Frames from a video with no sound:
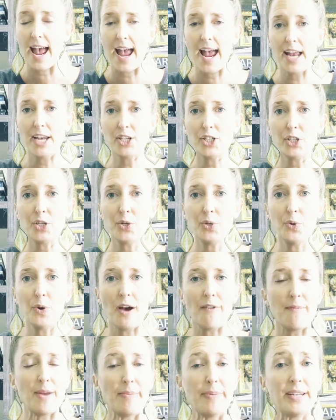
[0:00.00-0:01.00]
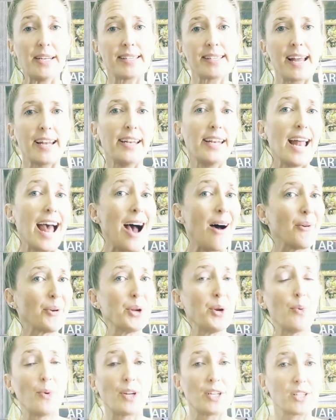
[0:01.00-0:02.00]
and you have maybe decided how
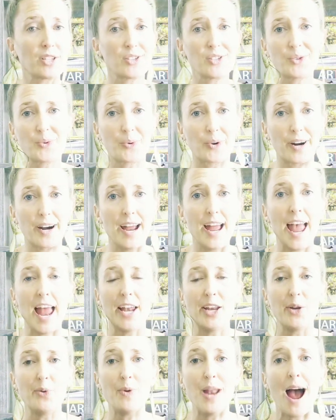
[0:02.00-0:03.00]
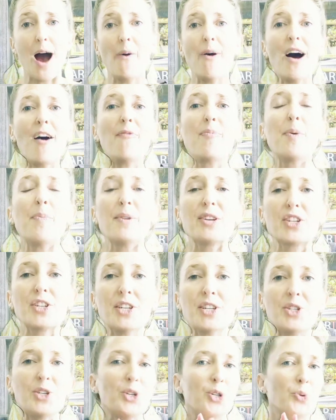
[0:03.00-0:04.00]
you want to store it, and you now have
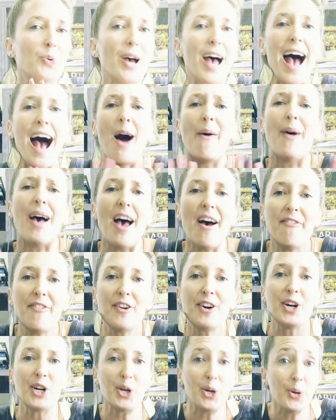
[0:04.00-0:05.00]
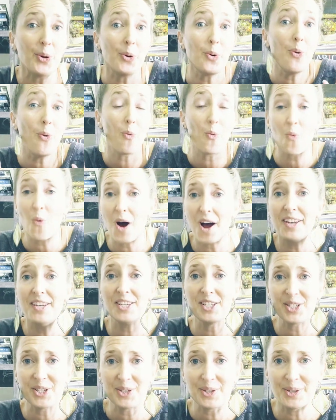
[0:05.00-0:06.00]
permission to do it however you
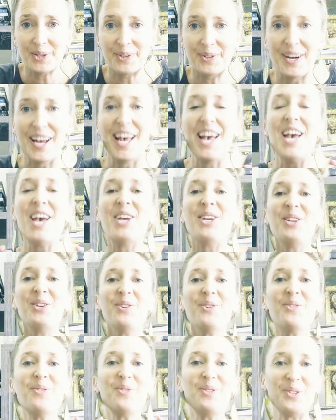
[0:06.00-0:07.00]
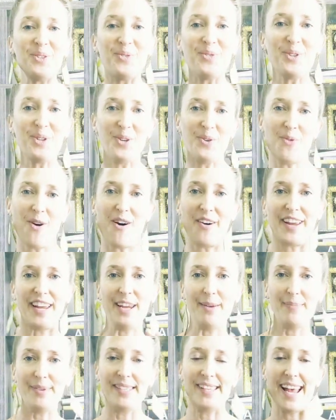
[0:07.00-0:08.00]
want to. You do you. I'll
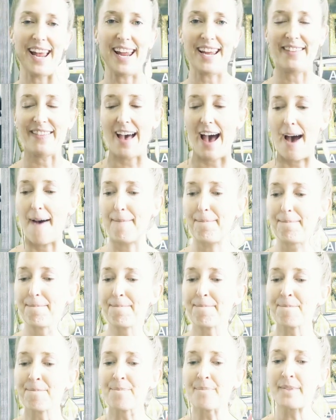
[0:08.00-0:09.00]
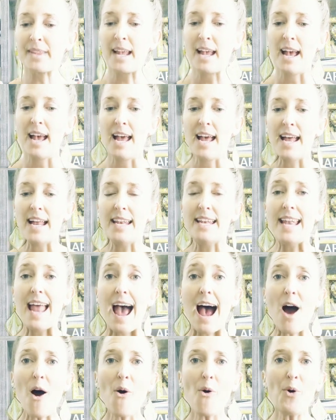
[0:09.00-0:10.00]
keep saying that.
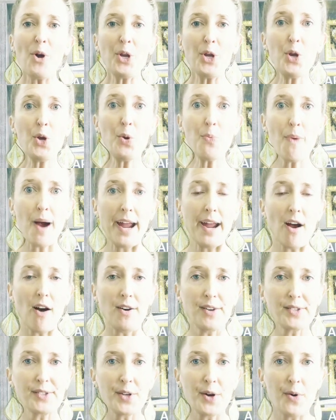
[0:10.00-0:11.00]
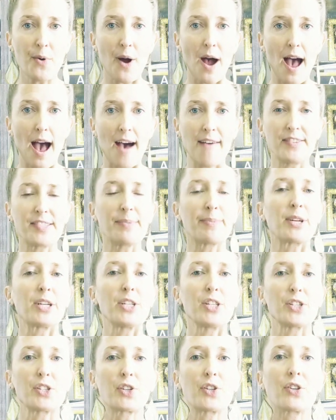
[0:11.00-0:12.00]
Now, you might also have some
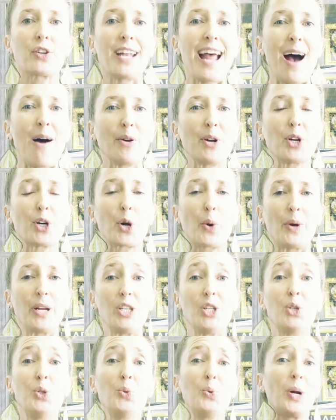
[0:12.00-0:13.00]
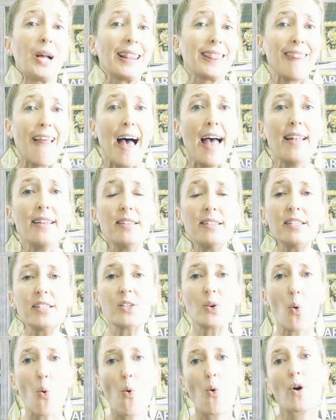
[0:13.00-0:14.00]
concern on how you're going to
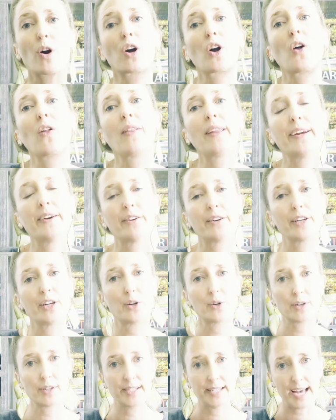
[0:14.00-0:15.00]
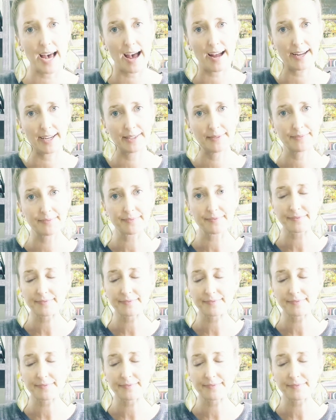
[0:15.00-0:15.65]
cleanse or clear your deck.